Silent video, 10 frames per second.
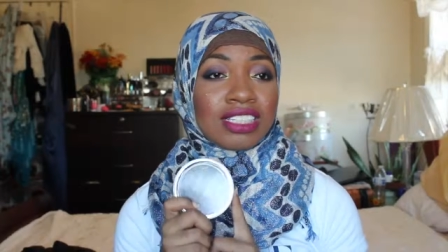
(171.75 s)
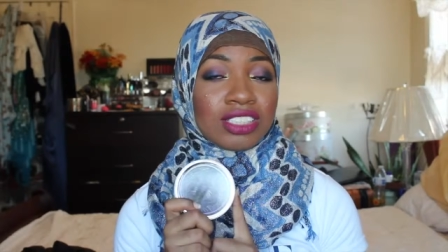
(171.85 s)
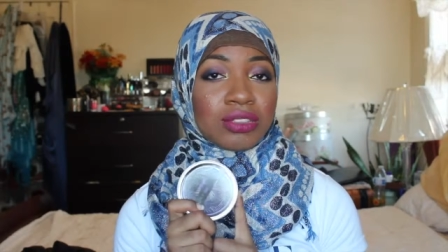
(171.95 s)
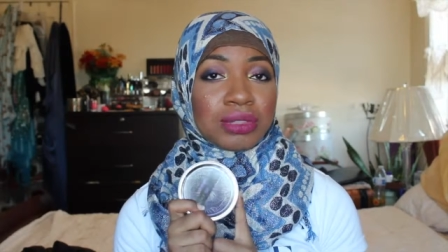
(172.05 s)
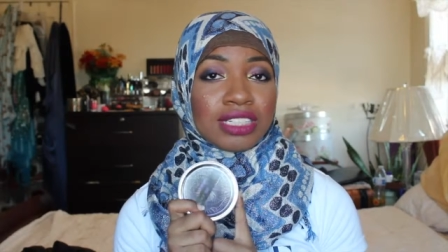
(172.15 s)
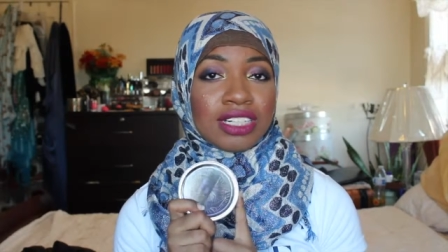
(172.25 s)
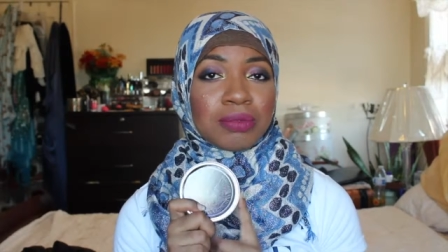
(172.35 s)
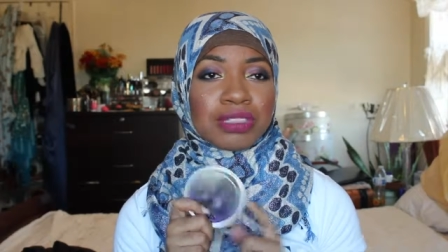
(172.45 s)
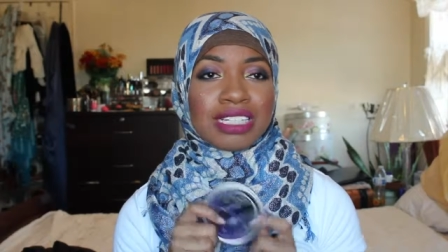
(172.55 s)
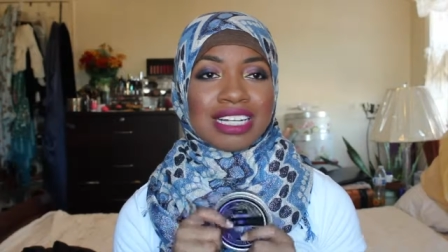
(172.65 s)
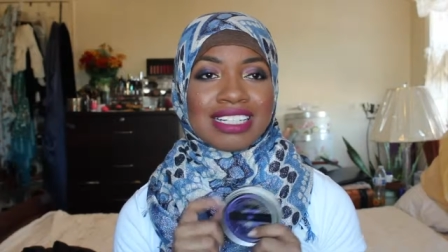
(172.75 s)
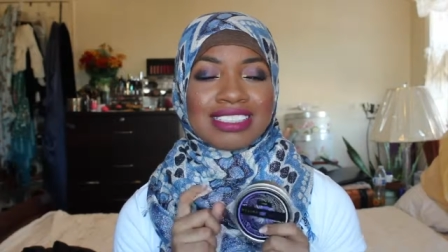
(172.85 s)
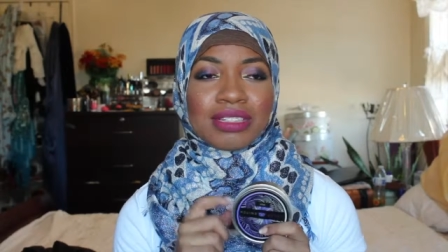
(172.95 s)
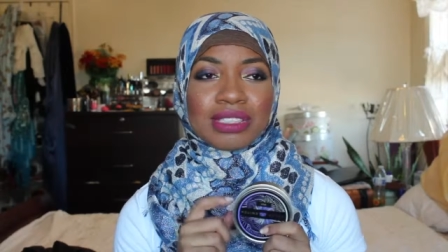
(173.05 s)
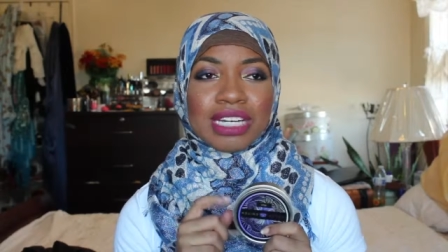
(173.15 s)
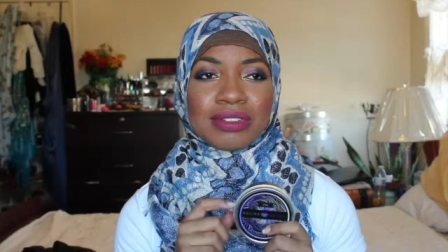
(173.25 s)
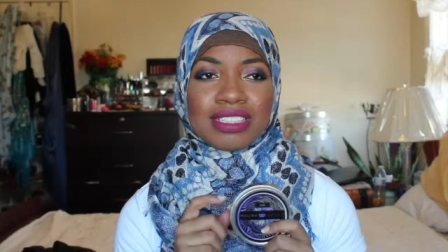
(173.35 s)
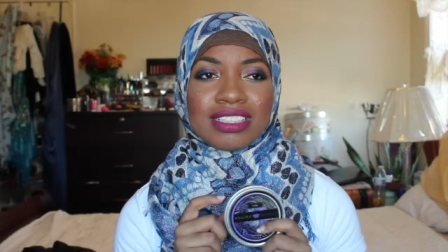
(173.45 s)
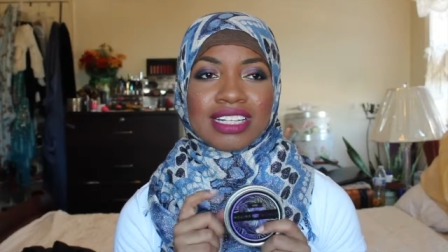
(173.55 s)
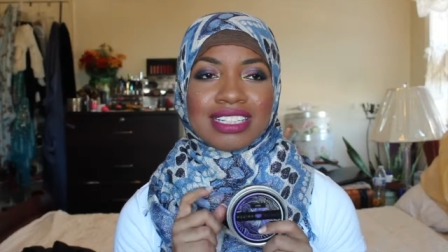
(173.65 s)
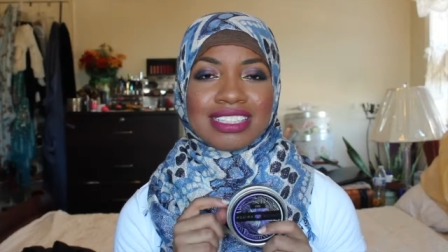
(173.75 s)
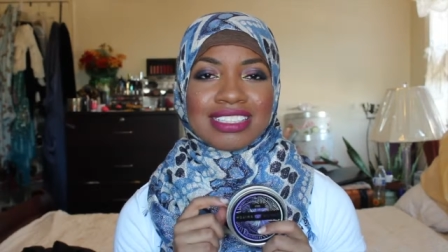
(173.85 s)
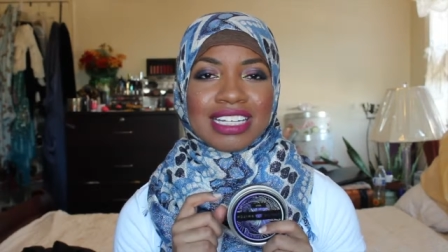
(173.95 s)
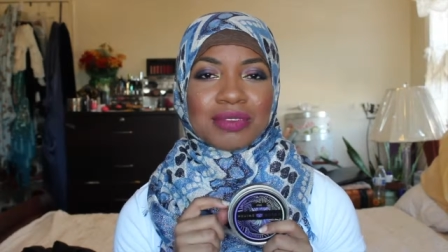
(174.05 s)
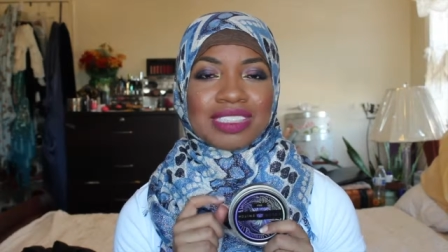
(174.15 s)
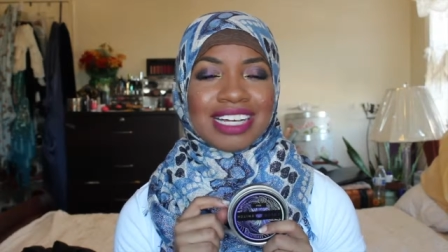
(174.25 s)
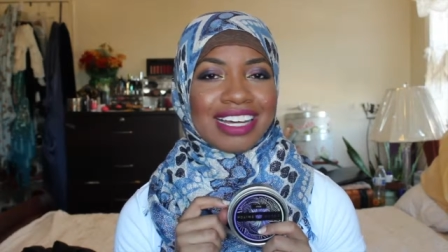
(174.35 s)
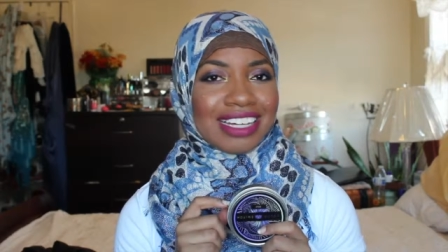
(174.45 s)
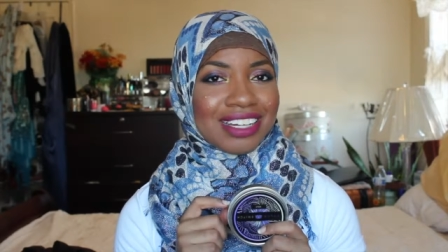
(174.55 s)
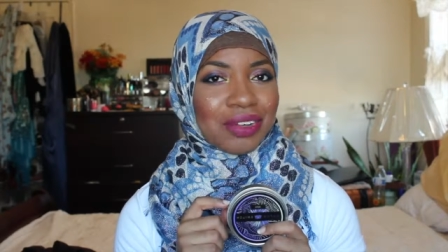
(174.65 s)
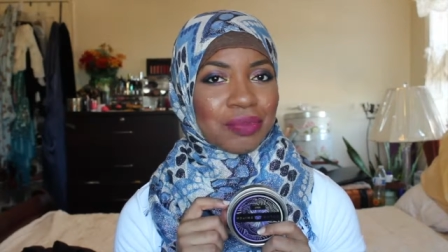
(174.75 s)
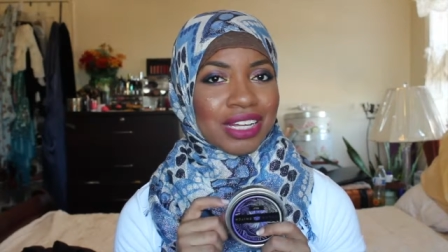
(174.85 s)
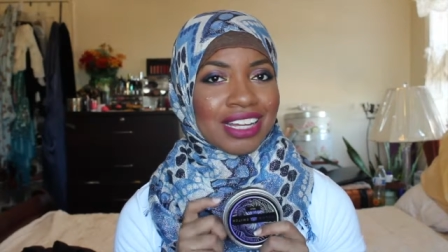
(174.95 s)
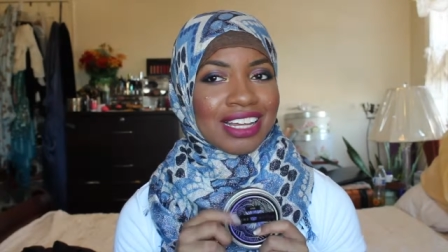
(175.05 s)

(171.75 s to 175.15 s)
this would be good but then at the same time at the same time